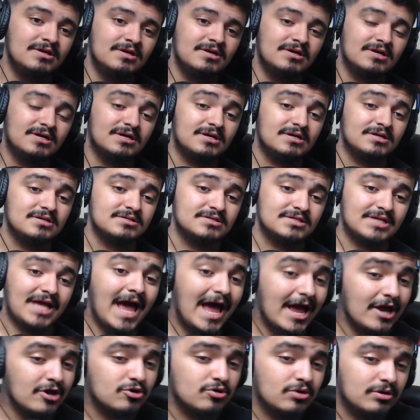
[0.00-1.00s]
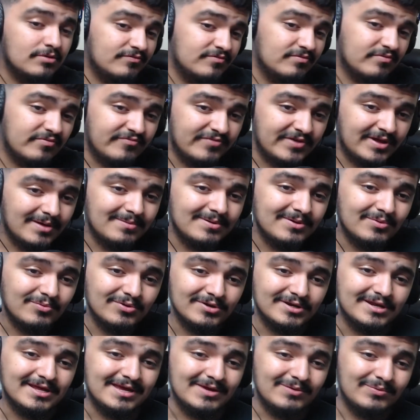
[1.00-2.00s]
Cause I grew up from a family where
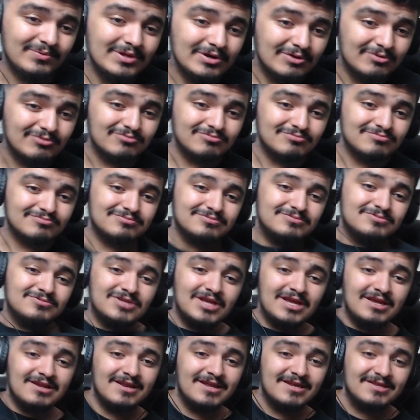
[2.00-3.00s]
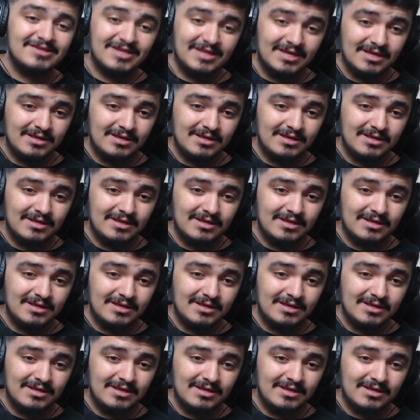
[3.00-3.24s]
like we don't say it like that.